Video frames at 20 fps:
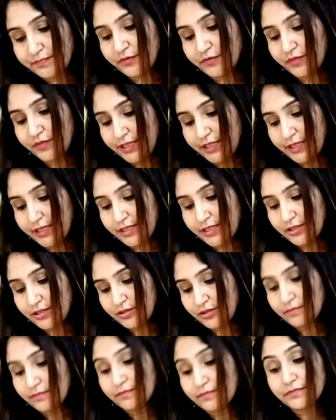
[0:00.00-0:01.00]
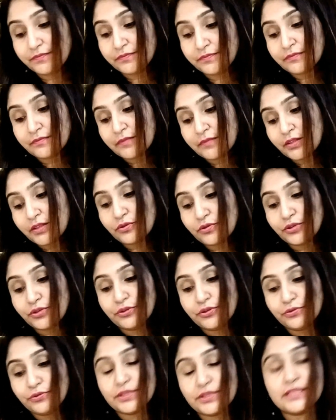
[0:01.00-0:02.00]
need to
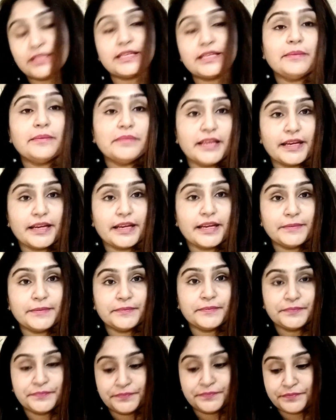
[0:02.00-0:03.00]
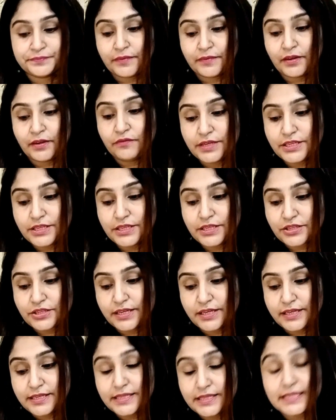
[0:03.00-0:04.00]
use something which
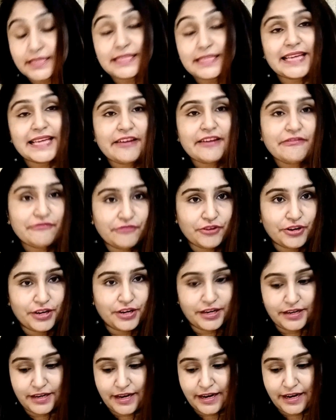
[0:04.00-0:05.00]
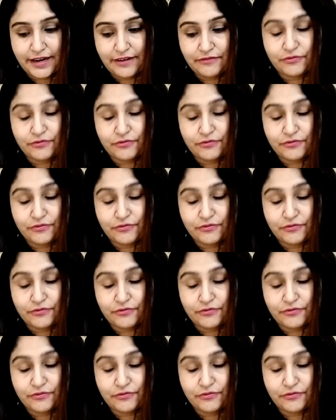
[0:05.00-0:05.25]
is safe for our hair. And